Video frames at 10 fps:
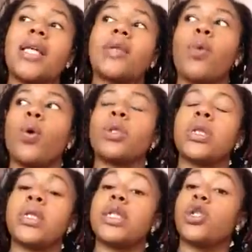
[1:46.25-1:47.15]
as opposed
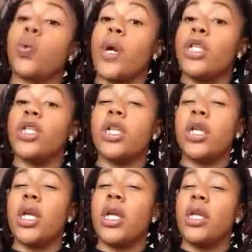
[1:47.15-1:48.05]
to the
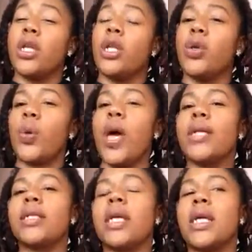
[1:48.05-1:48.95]
situation in the
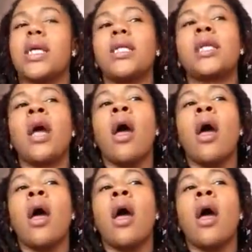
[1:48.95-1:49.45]
US is,